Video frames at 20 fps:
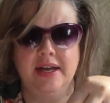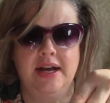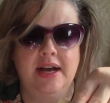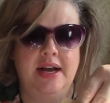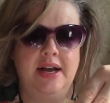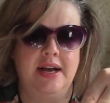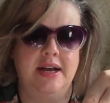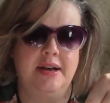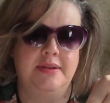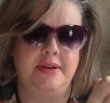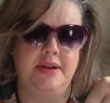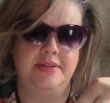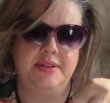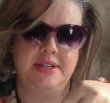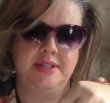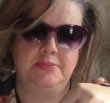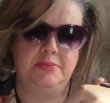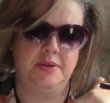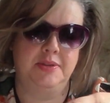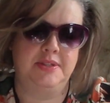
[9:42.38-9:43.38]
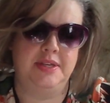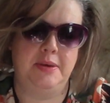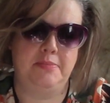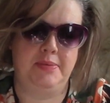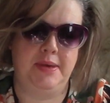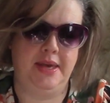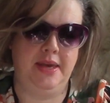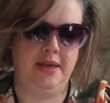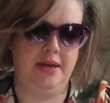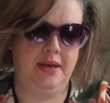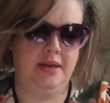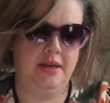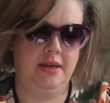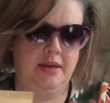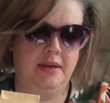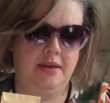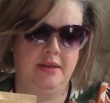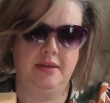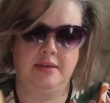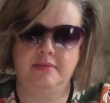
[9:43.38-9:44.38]
Now these both say pink
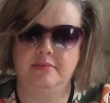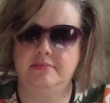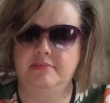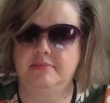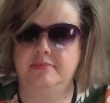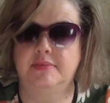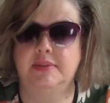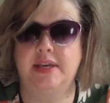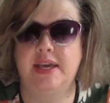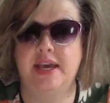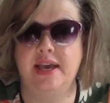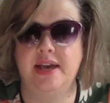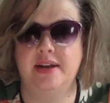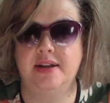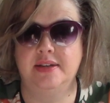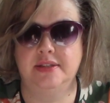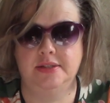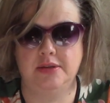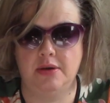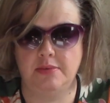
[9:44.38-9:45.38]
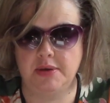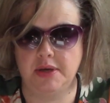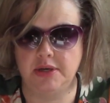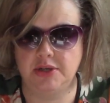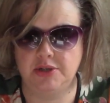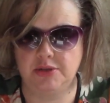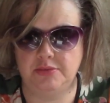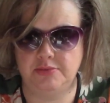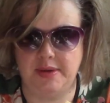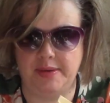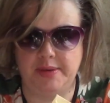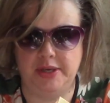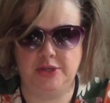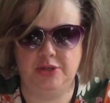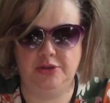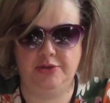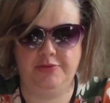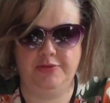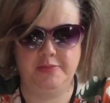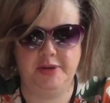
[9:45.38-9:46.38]
Canna, so I'm going to do maybe
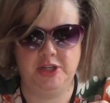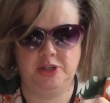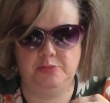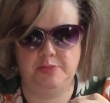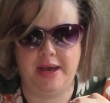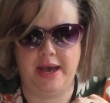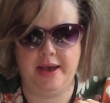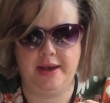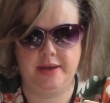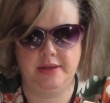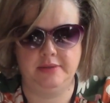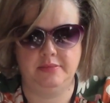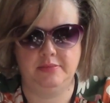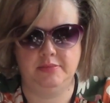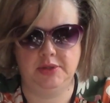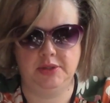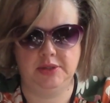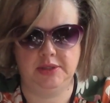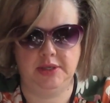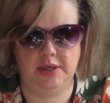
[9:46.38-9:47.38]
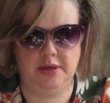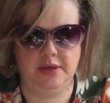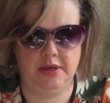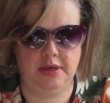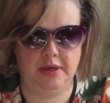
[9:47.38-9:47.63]
2 from each bag and just see.